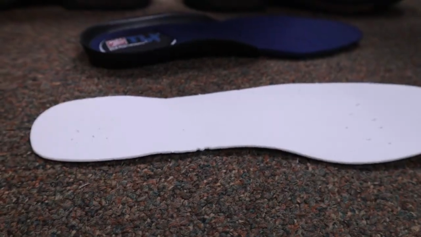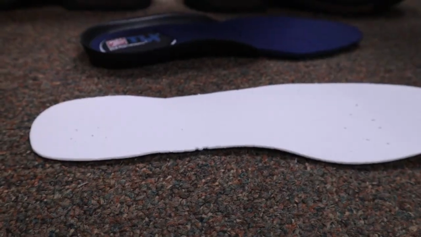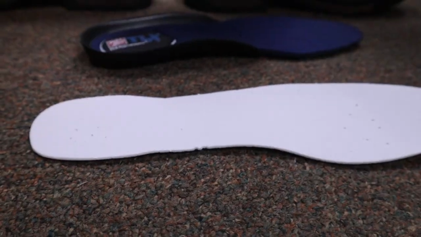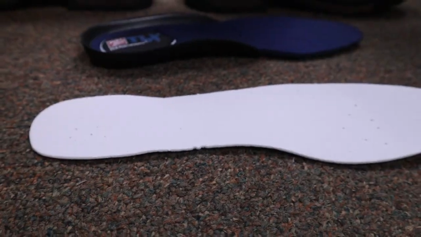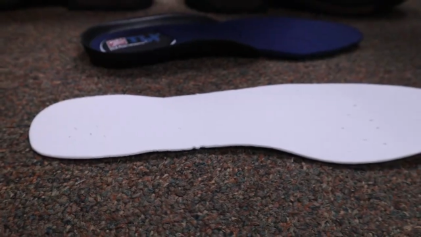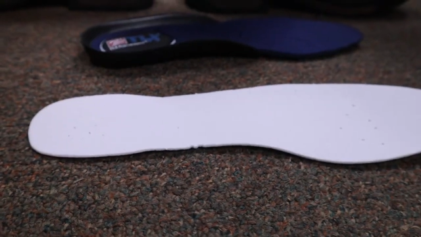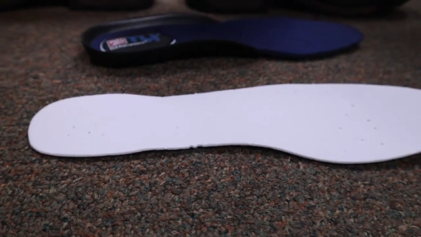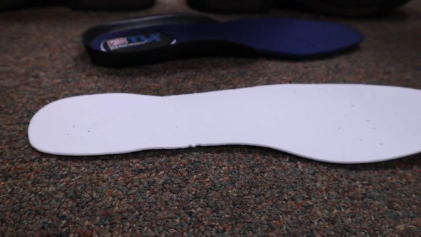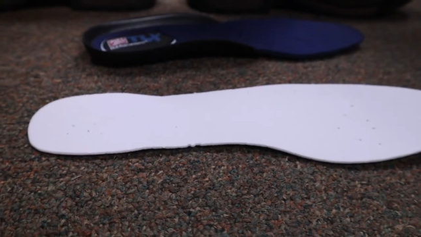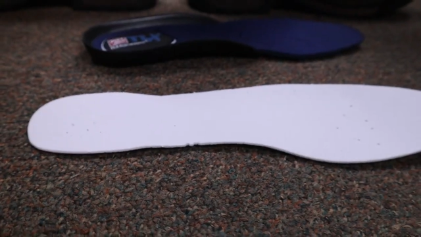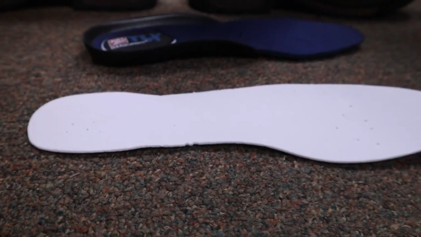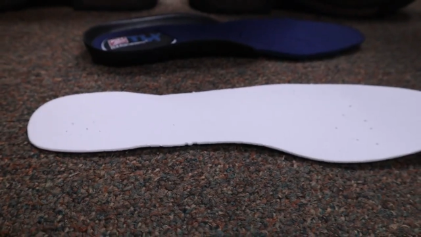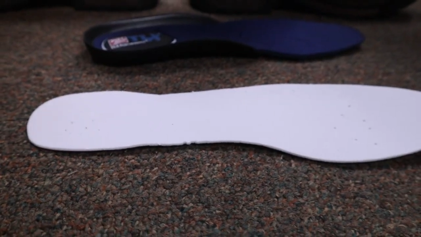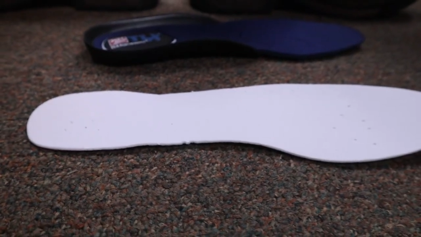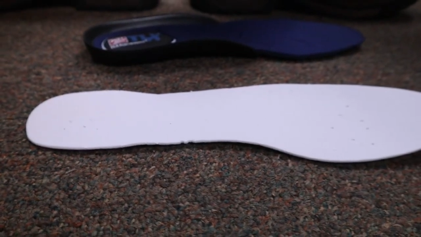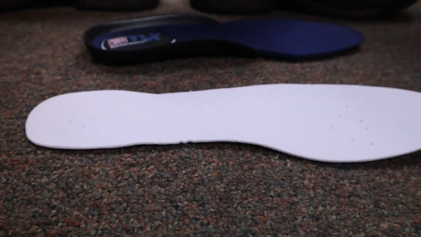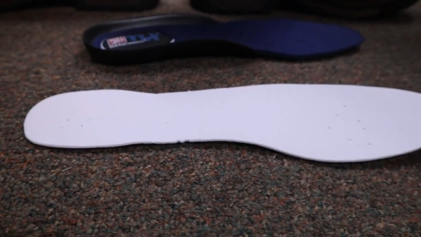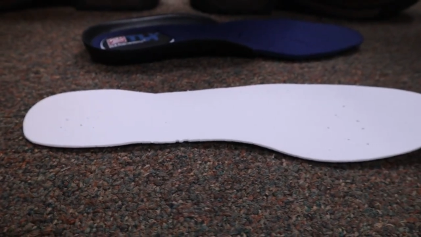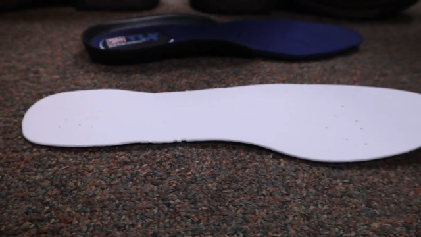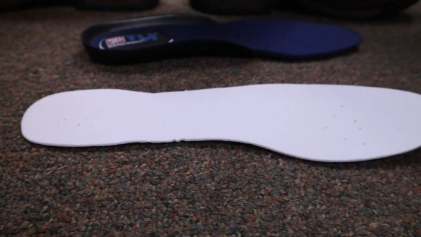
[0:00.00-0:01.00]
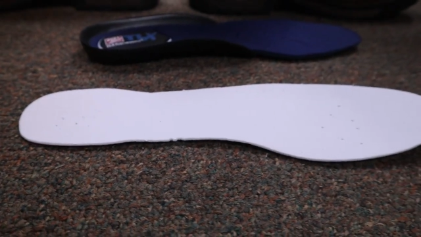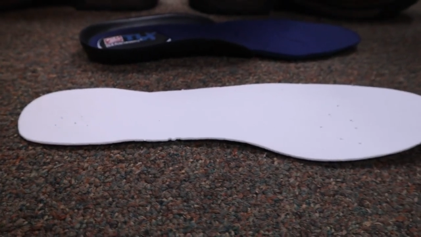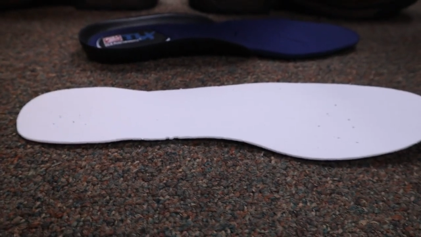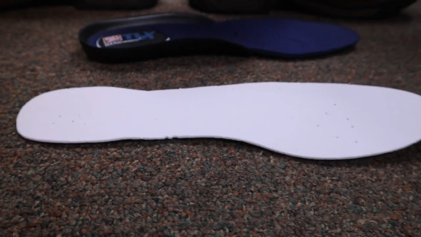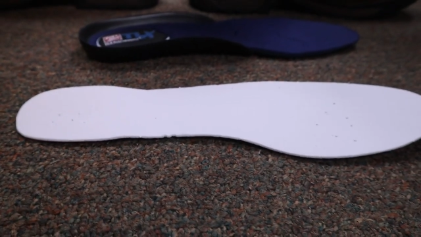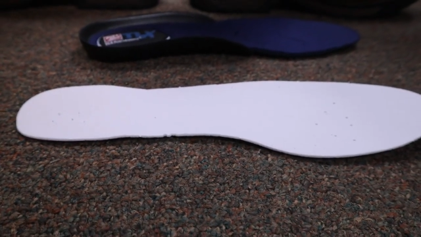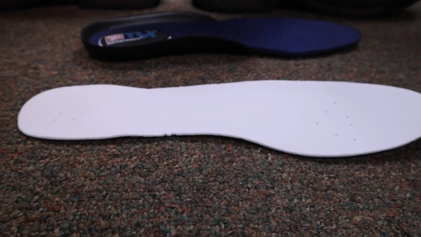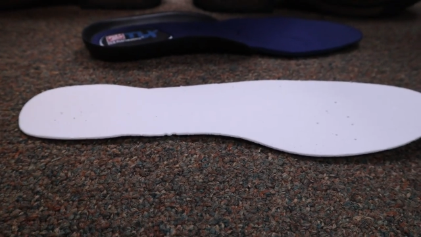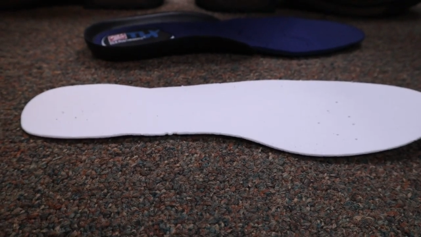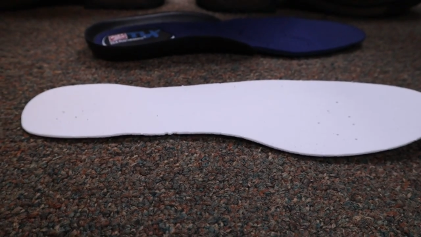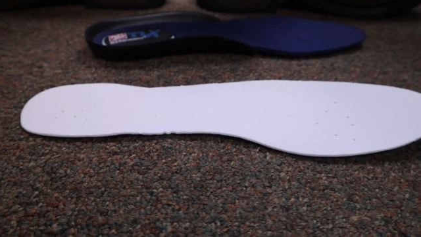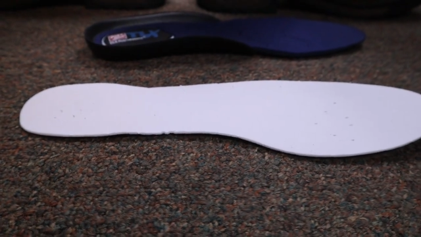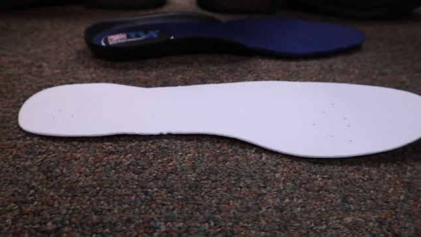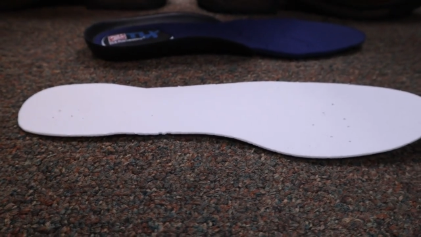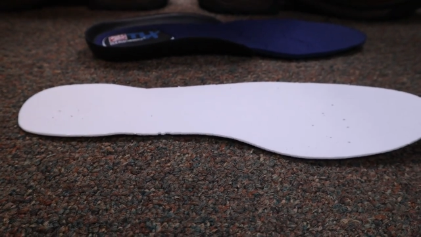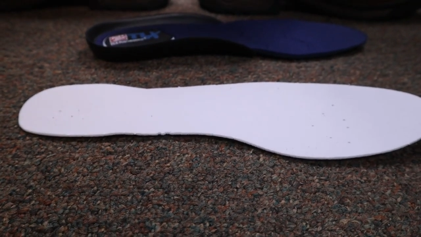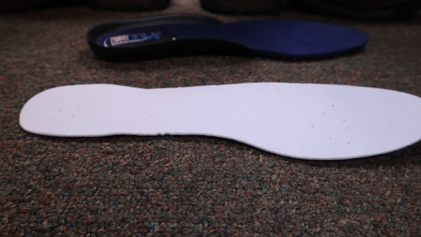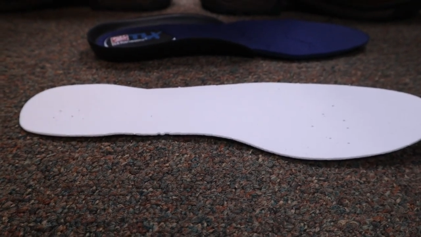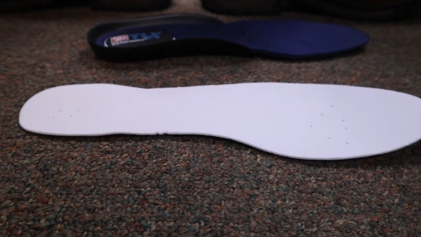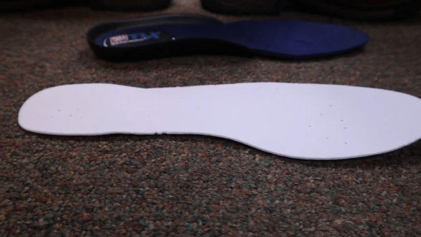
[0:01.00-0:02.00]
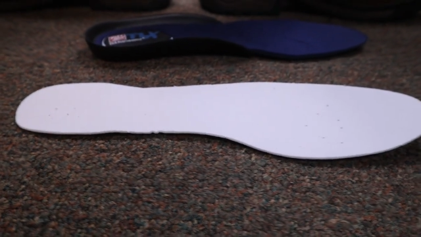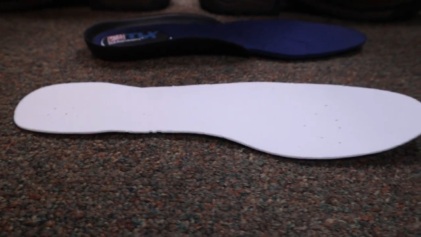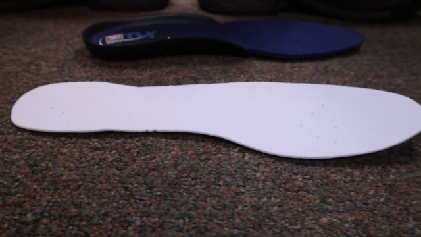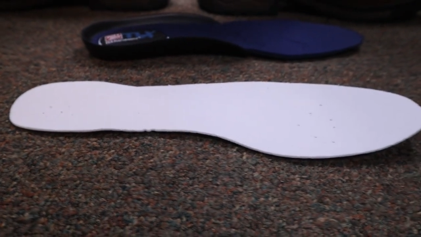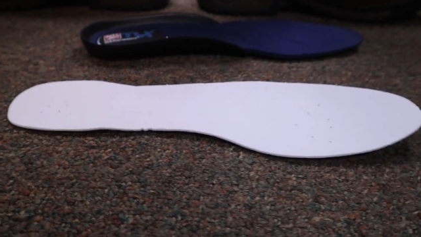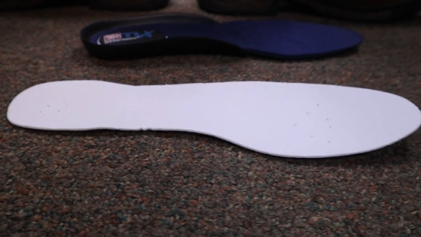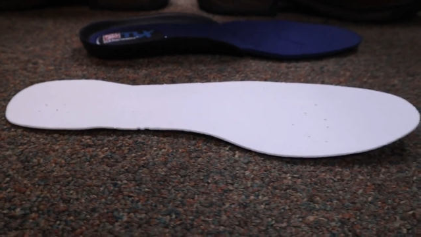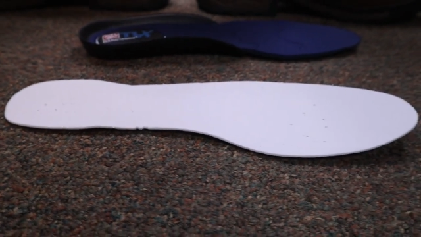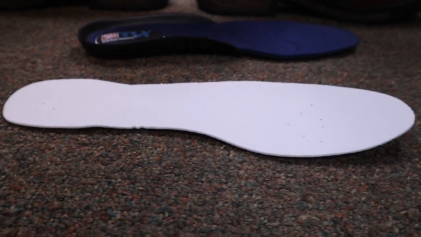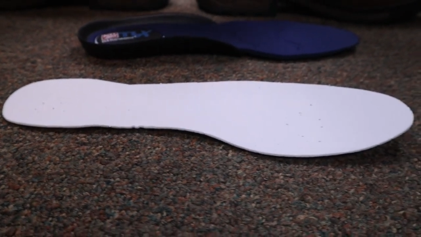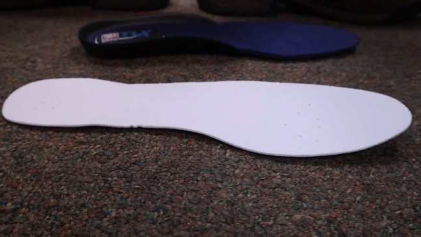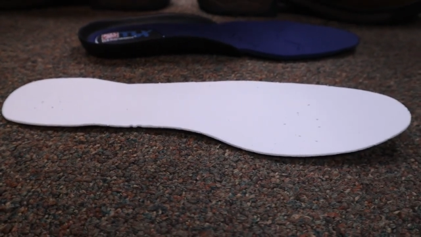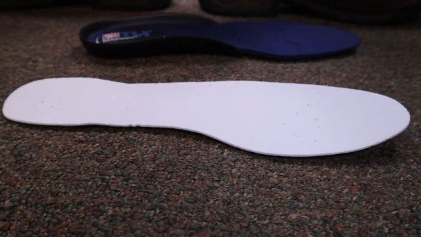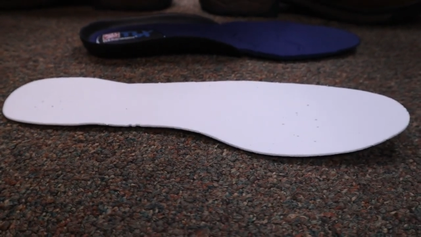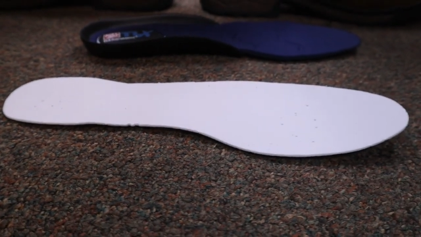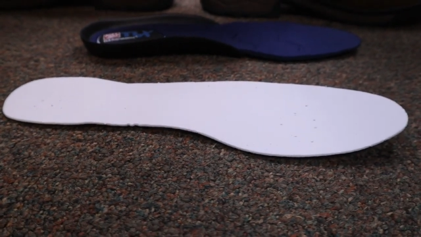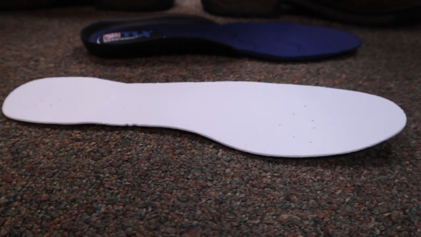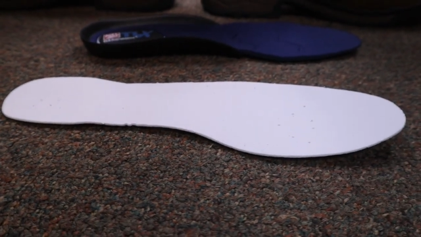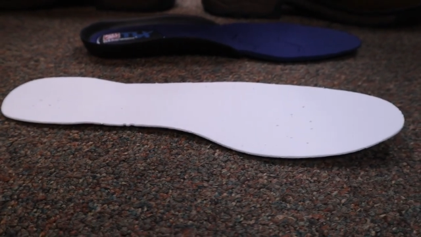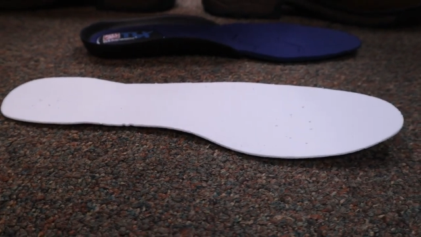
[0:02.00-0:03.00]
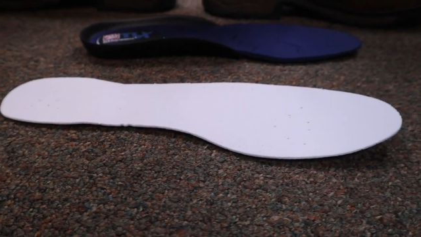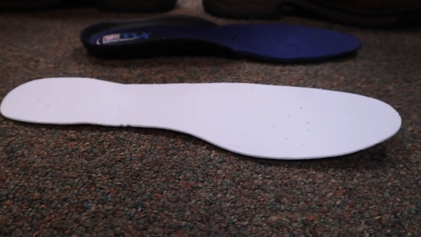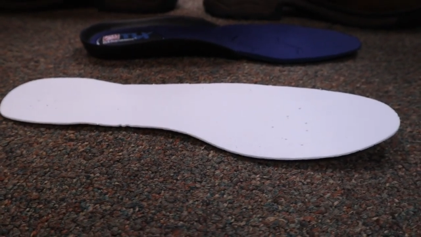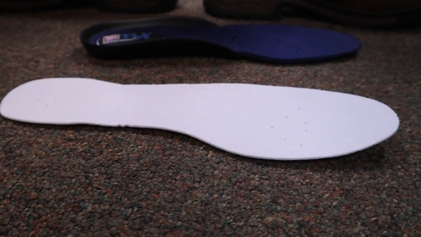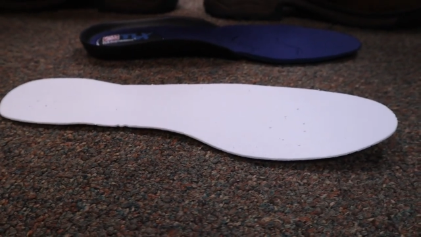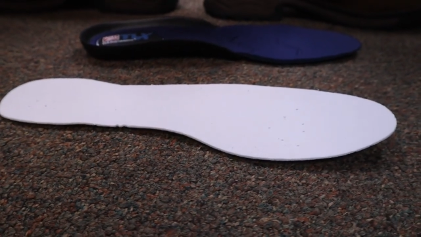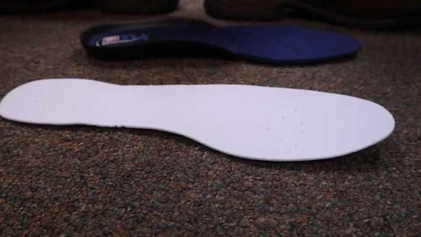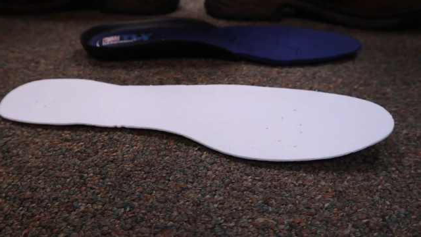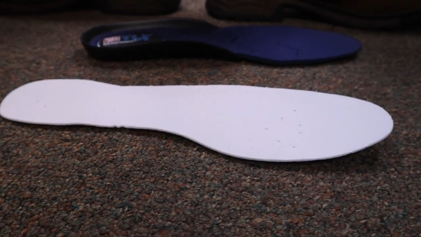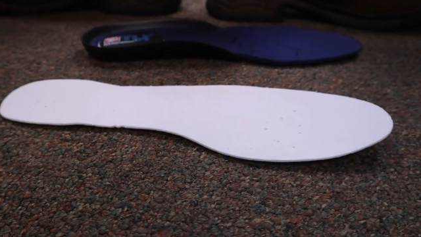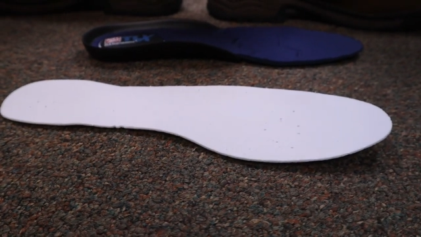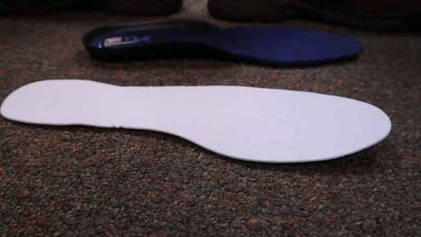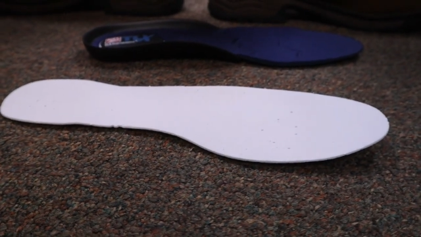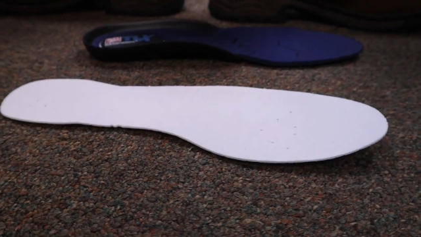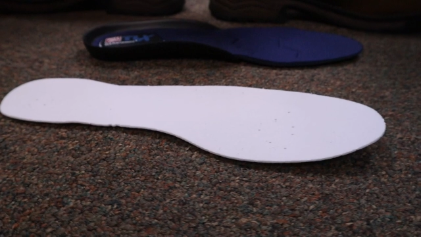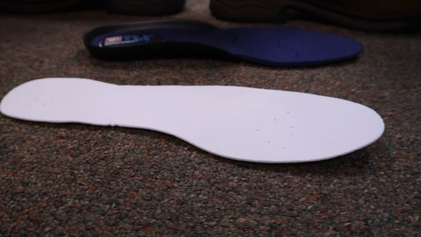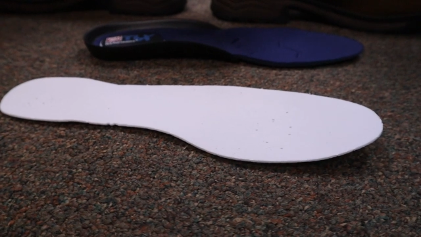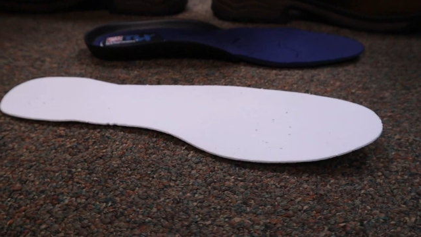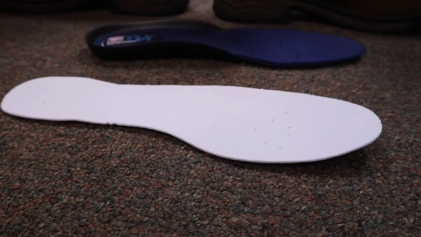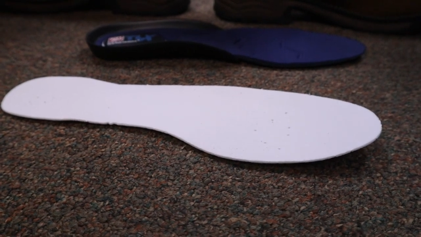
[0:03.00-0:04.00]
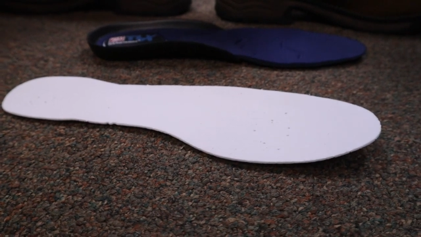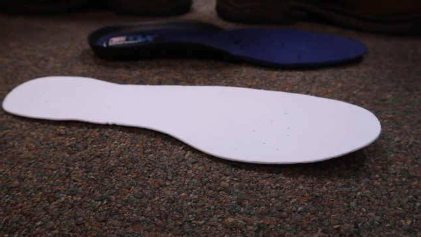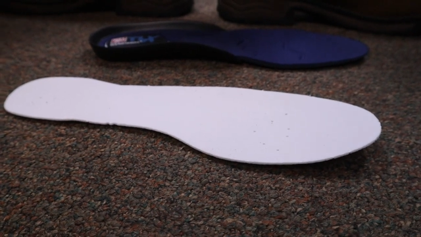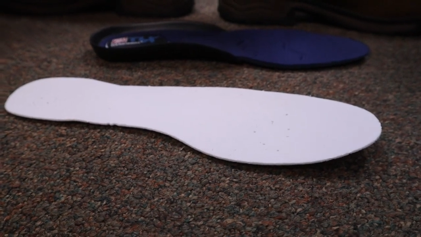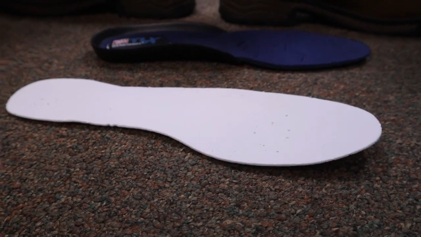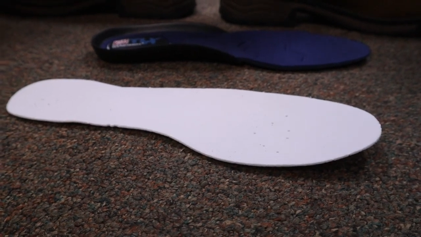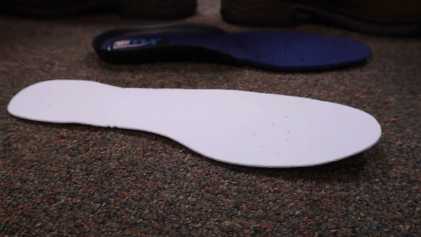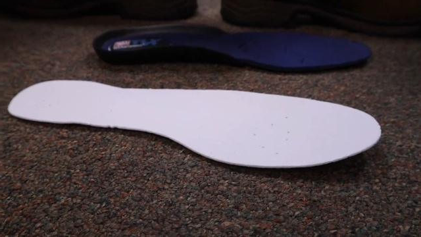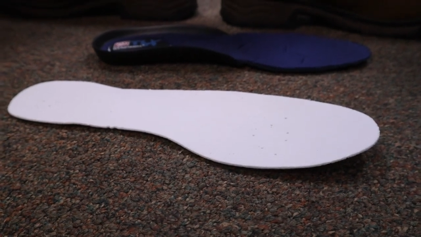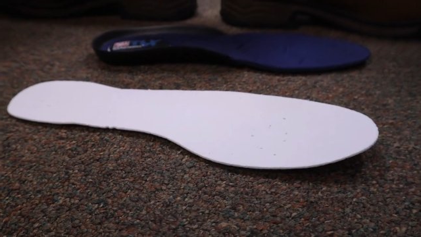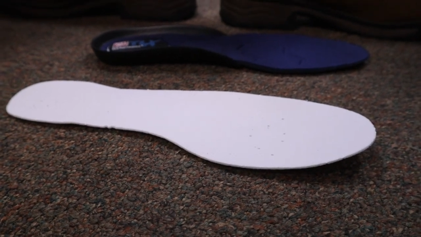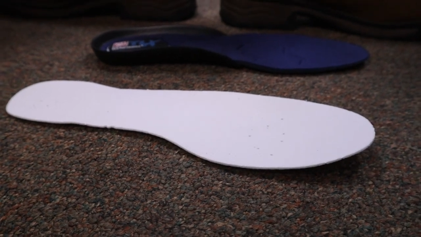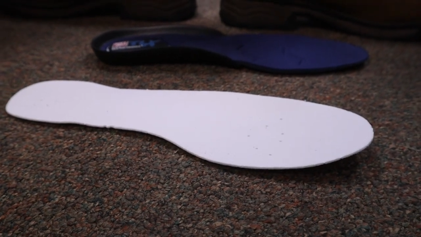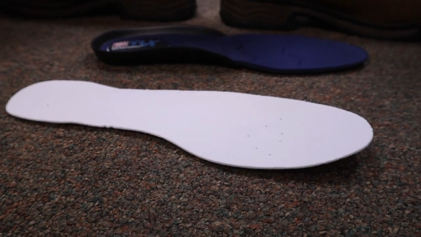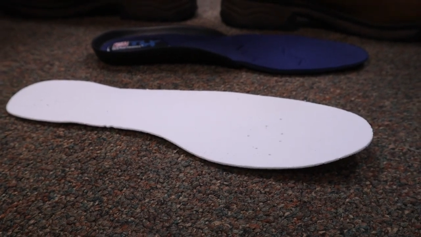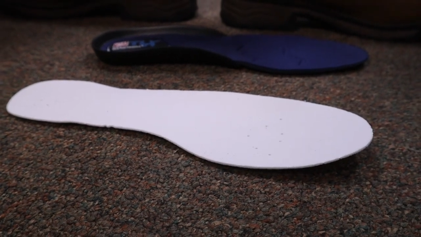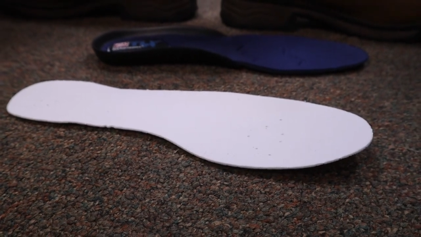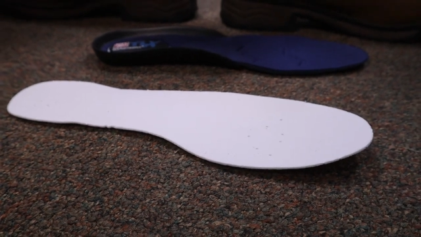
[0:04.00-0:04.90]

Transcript: Nobody's mouth can be seen.